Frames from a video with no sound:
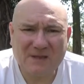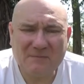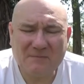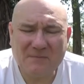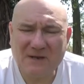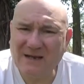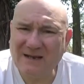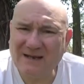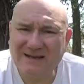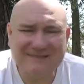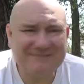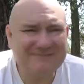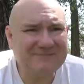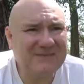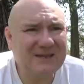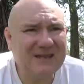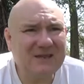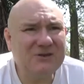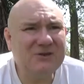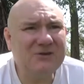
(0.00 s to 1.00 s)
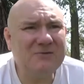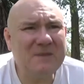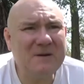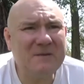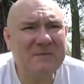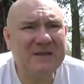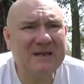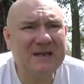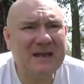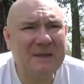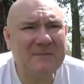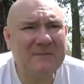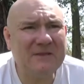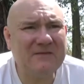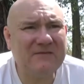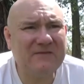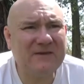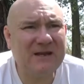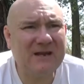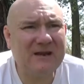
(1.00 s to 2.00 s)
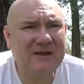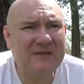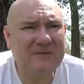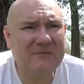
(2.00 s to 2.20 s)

But do you remember the name of the video